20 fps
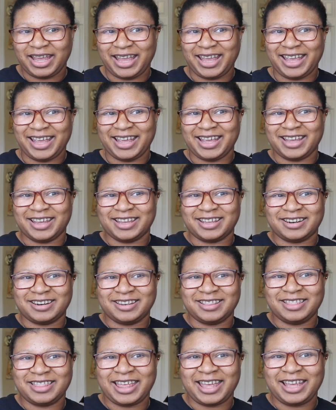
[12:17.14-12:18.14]

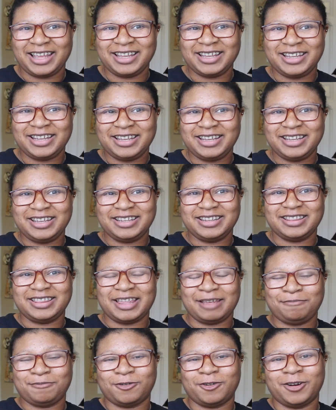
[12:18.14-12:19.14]
And they
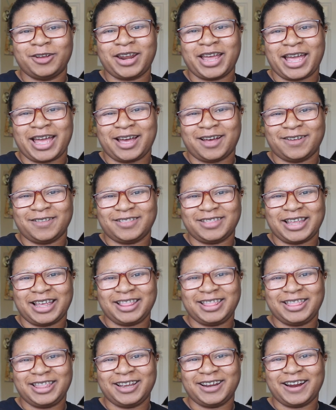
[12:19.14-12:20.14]
they pointed out
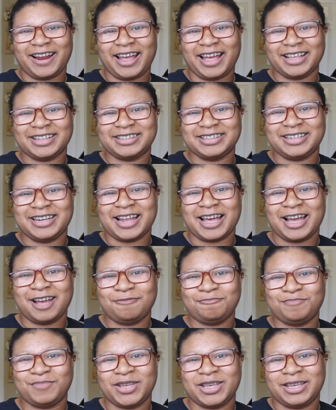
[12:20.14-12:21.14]
that there has
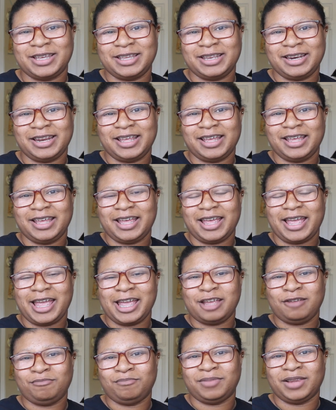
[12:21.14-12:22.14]
not been
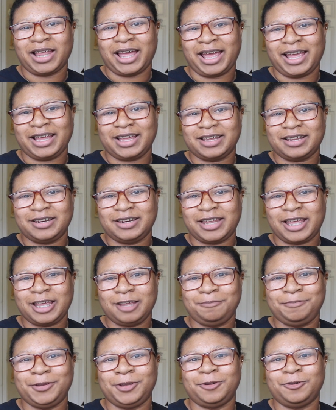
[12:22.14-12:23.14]
a black
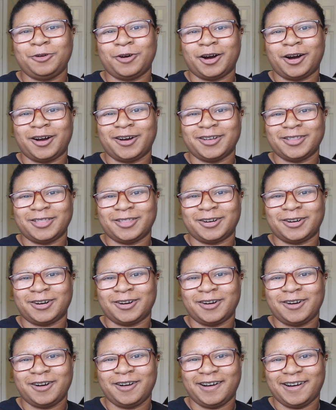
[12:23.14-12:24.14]
debut
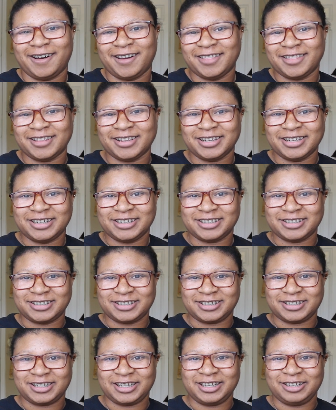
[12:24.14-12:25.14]
author on the
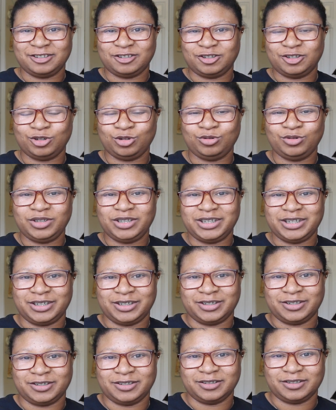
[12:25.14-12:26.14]
list in two
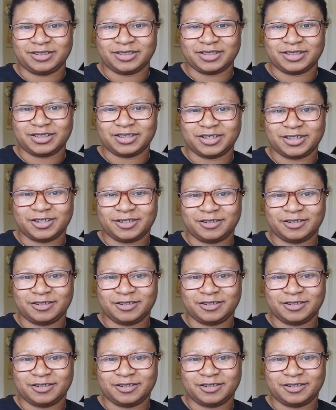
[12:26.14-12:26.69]
years.